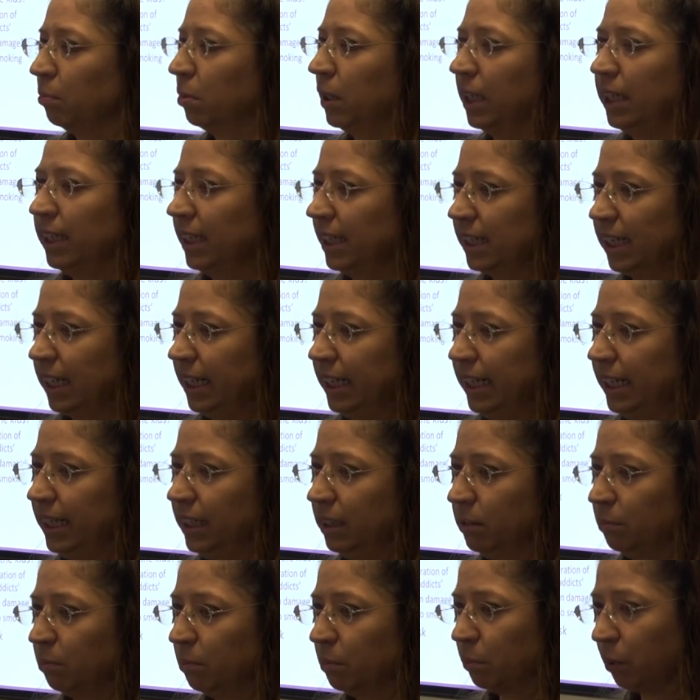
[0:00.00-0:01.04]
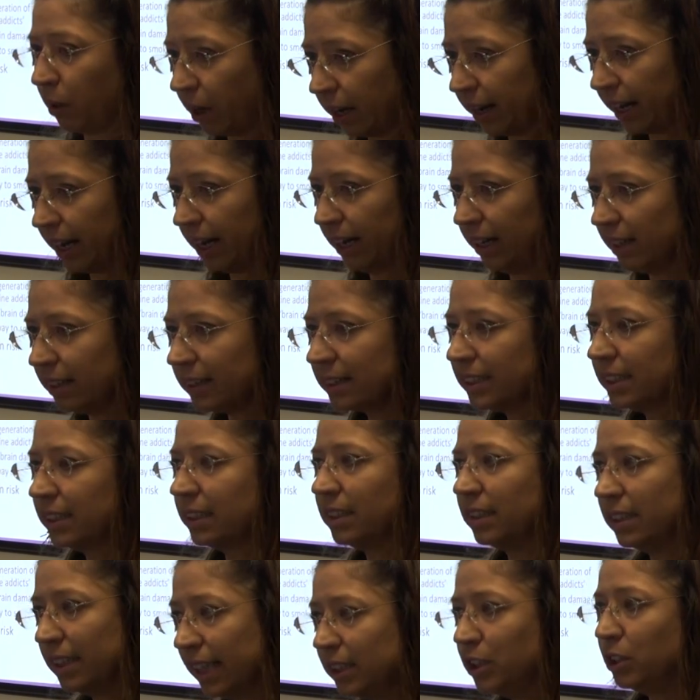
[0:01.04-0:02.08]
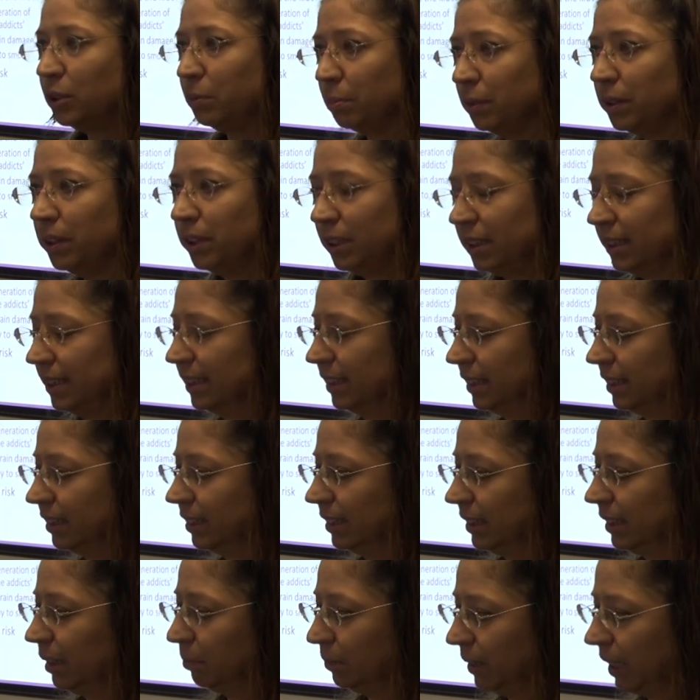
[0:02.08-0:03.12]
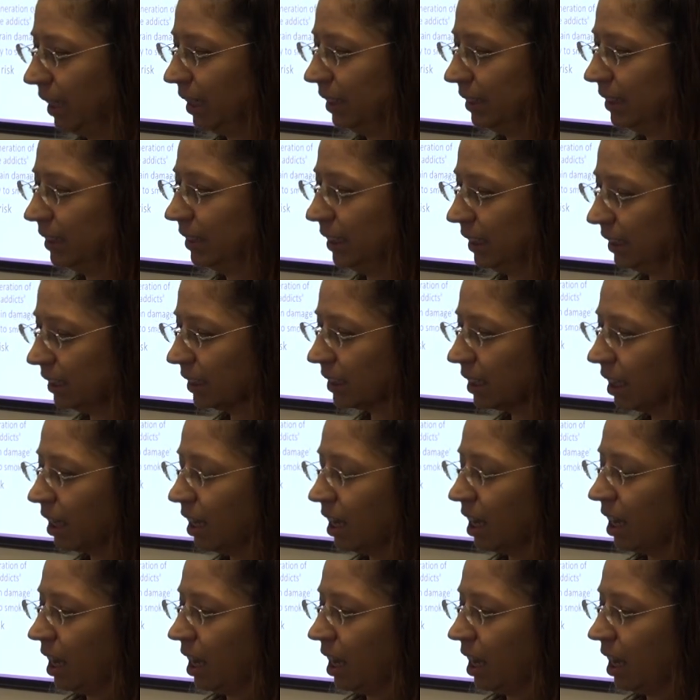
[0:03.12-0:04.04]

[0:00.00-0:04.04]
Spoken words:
completely clean products. They do produce some nasties.